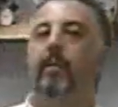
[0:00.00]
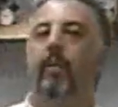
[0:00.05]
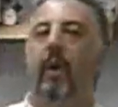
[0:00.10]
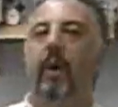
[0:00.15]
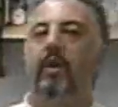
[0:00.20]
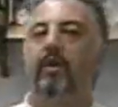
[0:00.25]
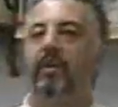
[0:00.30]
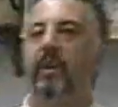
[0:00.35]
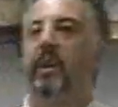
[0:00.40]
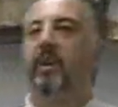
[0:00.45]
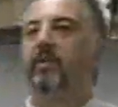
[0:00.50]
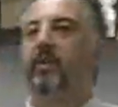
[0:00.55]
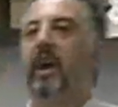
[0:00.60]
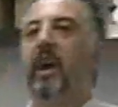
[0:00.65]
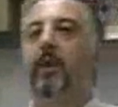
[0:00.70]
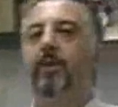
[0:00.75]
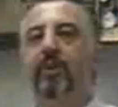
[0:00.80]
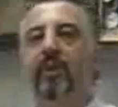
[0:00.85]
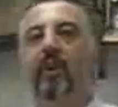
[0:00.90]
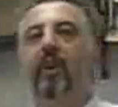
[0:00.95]
process,
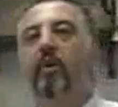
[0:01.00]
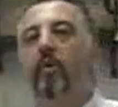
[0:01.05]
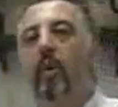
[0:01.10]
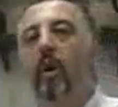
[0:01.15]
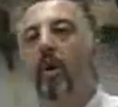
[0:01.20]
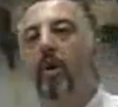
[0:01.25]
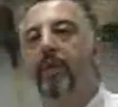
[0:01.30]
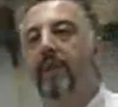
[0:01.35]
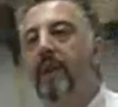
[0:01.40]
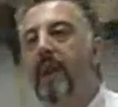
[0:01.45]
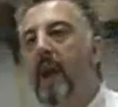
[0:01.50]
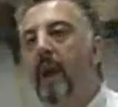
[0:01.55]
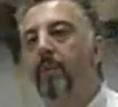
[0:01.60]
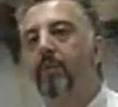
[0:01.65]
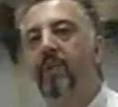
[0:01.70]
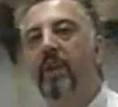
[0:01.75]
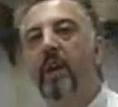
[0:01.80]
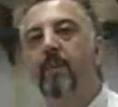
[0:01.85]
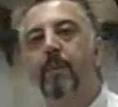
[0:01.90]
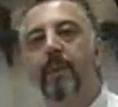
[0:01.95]
helps the growth, and
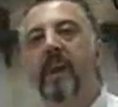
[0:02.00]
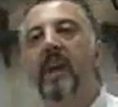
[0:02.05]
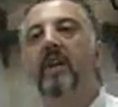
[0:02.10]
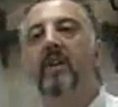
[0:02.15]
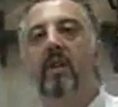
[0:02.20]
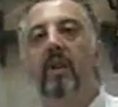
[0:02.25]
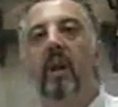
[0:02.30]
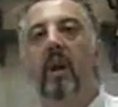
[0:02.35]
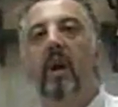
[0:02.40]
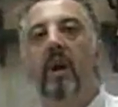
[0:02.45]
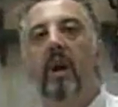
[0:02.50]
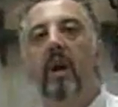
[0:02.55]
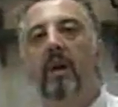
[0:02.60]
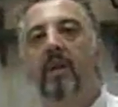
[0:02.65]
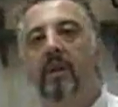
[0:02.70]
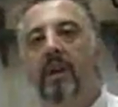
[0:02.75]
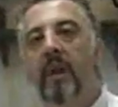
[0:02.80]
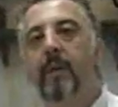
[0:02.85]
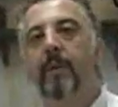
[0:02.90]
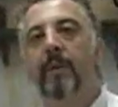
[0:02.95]
helps keeping
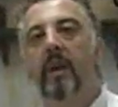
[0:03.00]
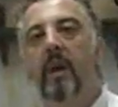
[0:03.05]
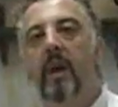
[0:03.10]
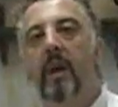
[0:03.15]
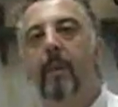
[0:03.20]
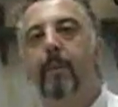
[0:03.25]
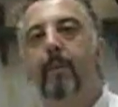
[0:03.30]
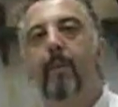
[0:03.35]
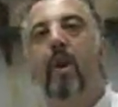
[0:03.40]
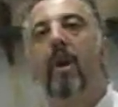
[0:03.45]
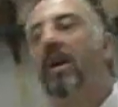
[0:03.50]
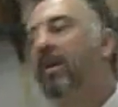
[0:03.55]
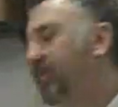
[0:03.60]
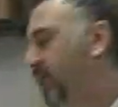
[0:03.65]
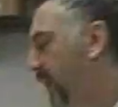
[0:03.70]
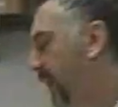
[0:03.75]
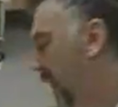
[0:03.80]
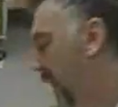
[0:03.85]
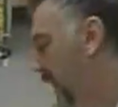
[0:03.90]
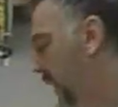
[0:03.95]
the product
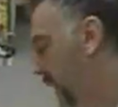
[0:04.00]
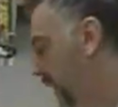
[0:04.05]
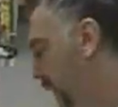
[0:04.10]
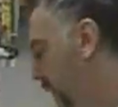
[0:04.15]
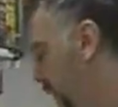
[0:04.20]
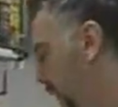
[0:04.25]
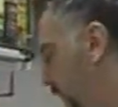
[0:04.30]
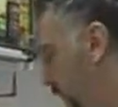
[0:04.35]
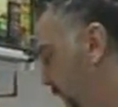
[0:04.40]
together.